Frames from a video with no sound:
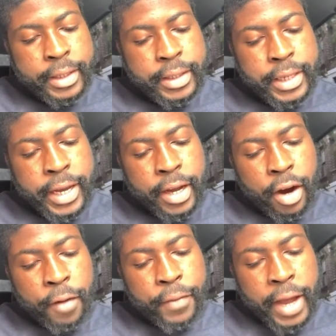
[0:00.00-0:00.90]
saying,
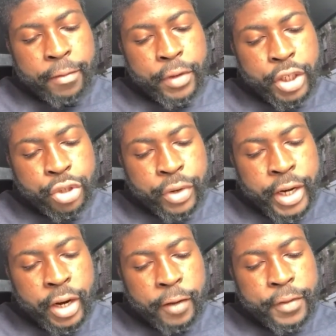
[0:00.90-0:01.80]
Of every
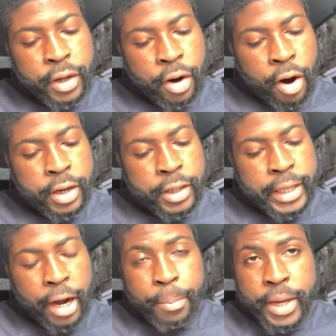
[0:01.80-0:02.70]
tree of the garden
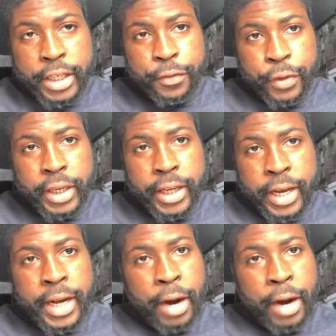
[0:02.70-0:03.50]
thou mayest freely eat.